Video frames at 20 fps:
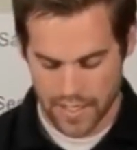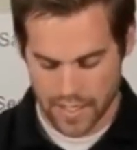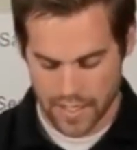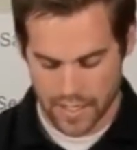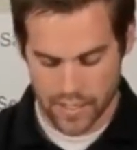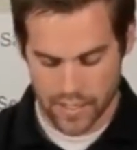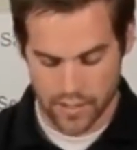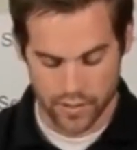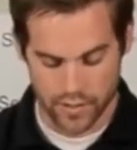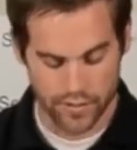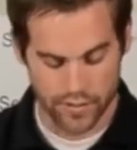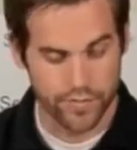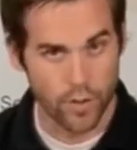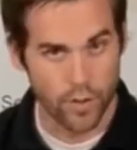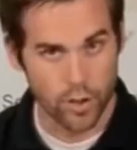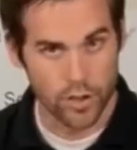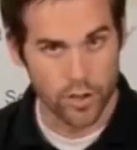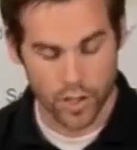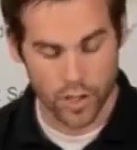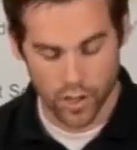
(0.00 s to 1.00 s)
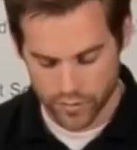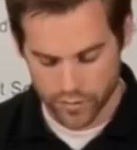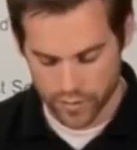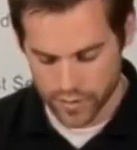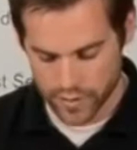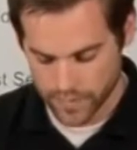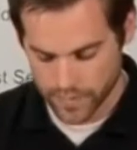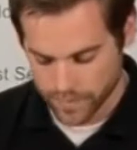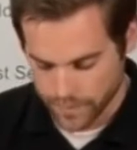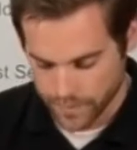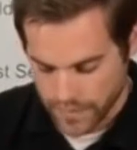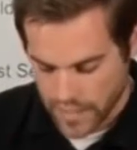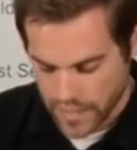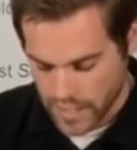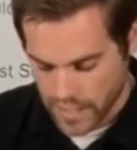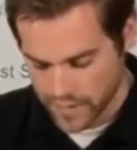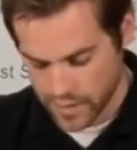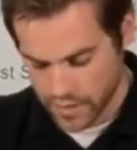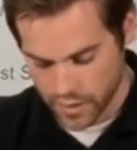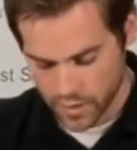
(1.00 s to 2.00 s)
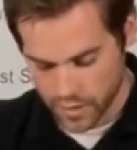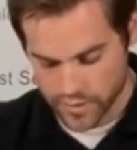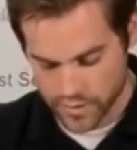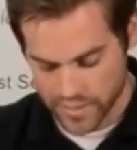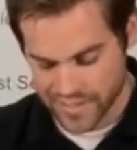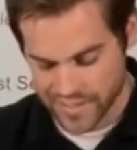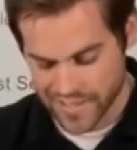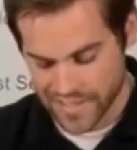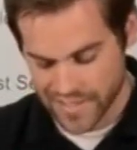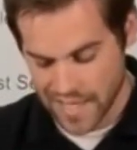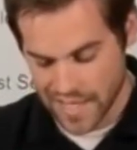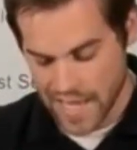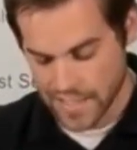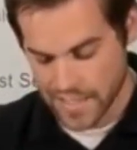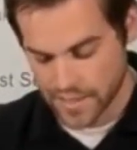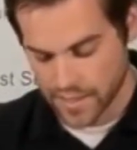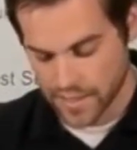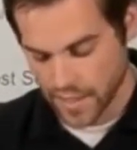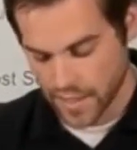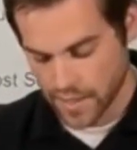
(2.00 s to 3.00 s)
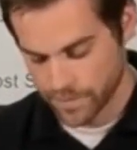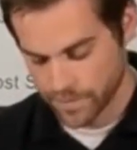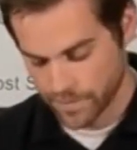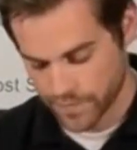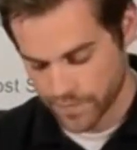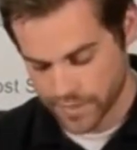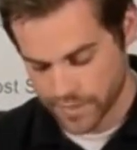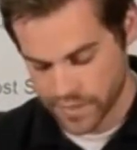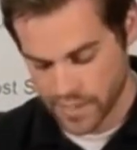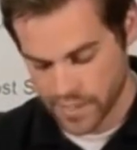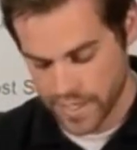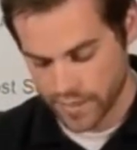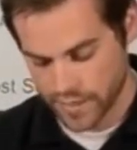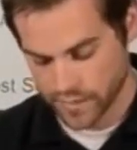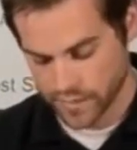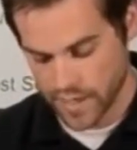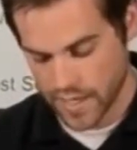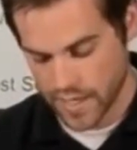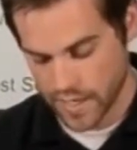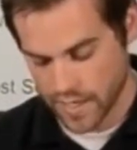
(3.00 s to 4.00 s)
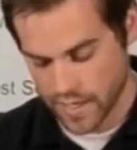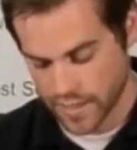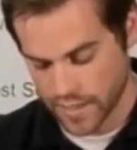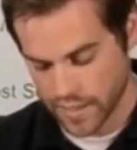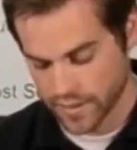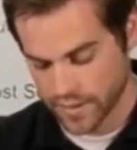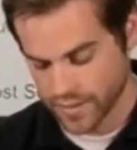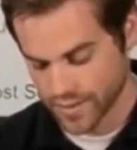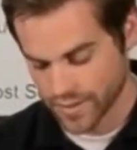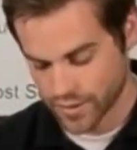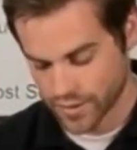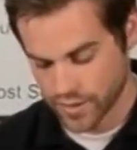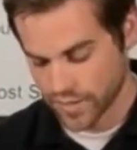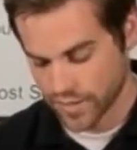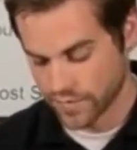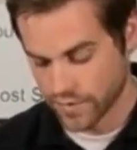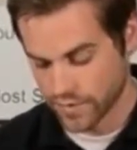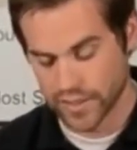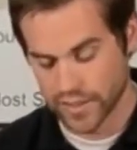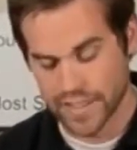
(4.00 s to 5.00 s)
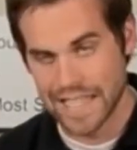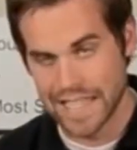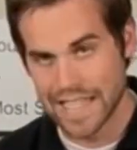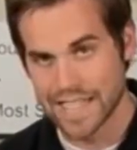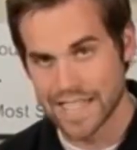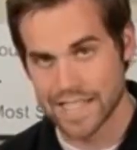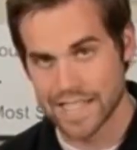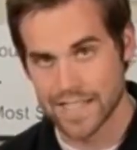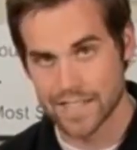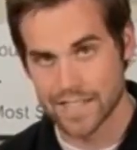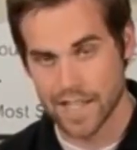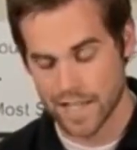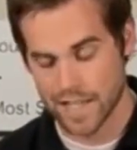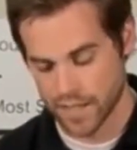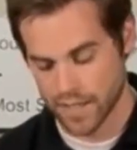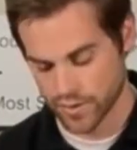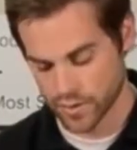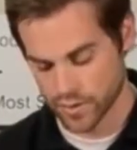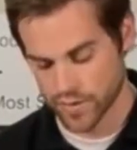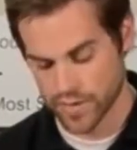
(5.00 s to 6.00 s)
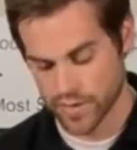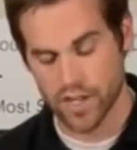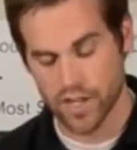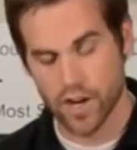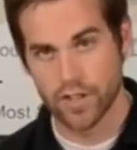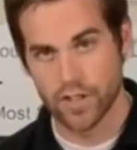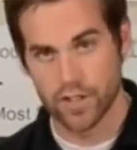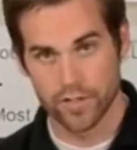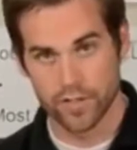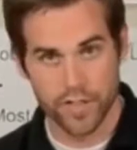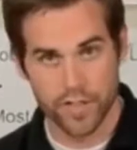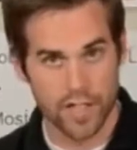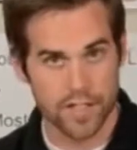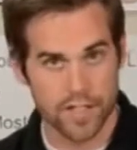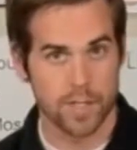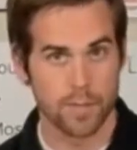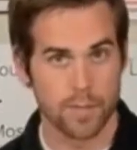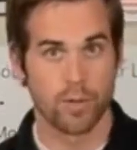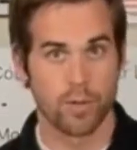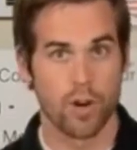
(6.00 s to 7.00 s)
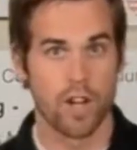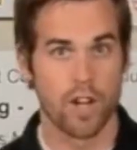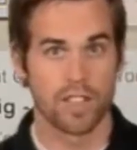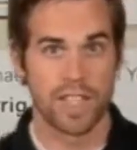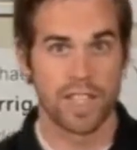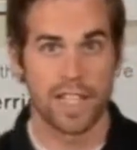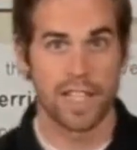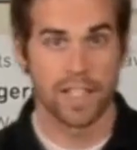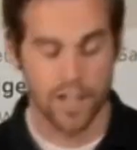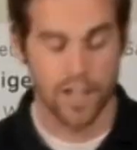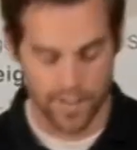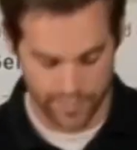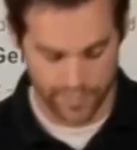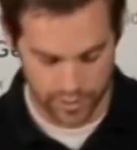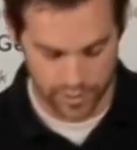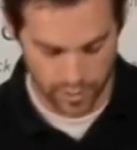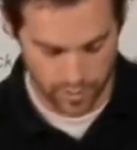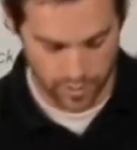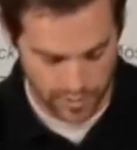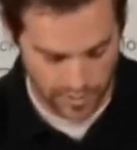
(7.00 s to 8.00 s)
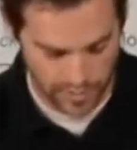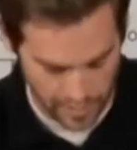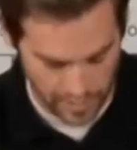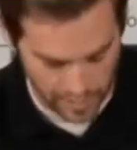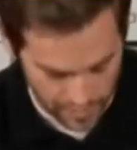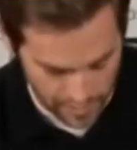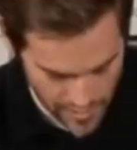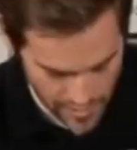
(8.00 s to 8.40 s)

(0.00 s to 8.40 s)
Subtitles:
You just fold it over and then use the slide top, slide it right on here. It's really easy to slide on, so if it's hard, you've done something wrong, take it off and do it again.